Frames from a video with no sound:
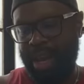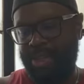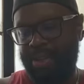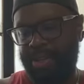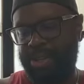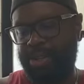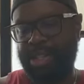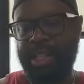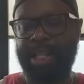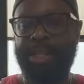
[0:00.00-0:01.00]
And then these are
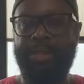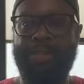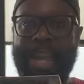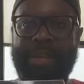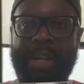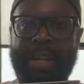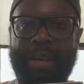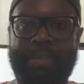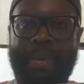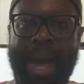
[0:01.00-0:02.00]
just like little baby
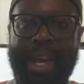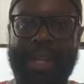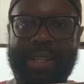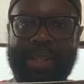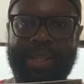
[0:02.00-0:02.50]
packets,